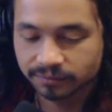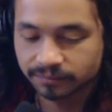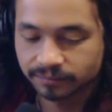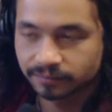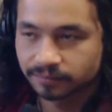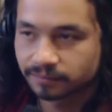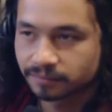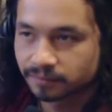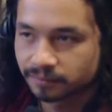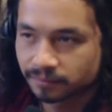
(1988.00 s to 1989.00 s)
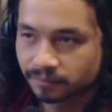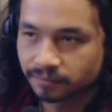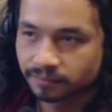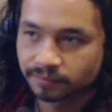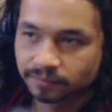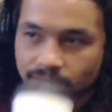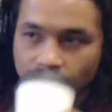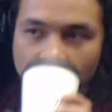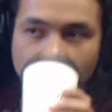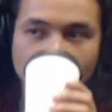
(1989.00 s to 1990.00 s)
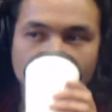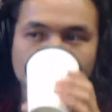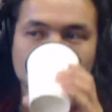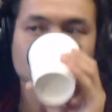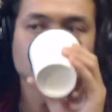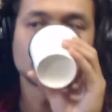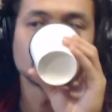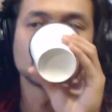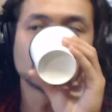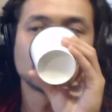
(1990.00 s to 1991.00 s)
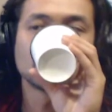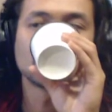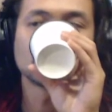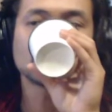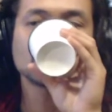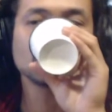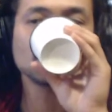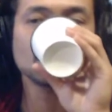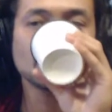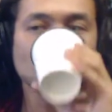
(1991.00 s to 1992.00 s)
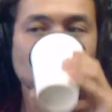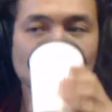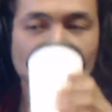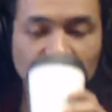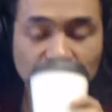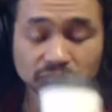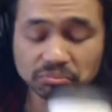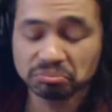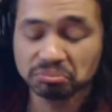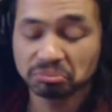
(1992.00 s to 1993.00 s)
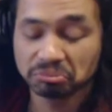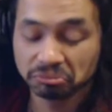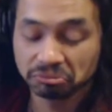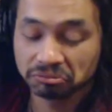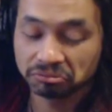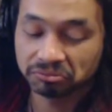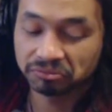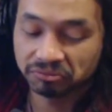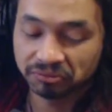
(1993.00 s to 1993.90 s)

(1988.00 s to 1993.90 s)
and I'm always rough with favorites, so I'm just going to say Mushi because